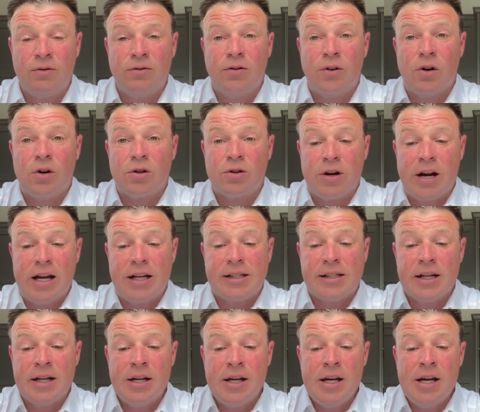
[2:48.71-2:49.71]
Fourth race
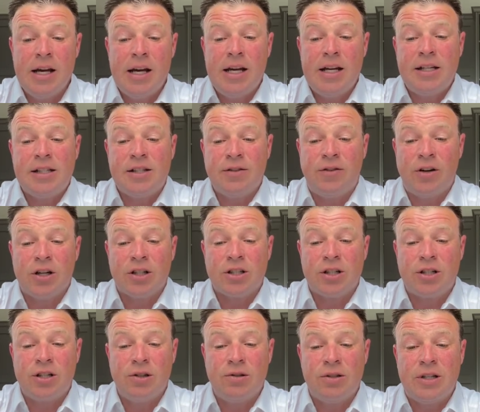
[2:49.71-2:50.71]
is the first
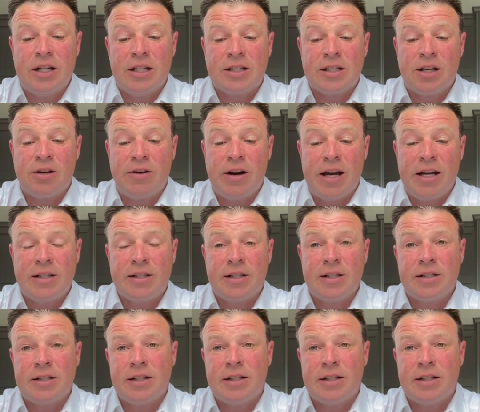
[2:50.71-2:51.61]
of 2 listed races.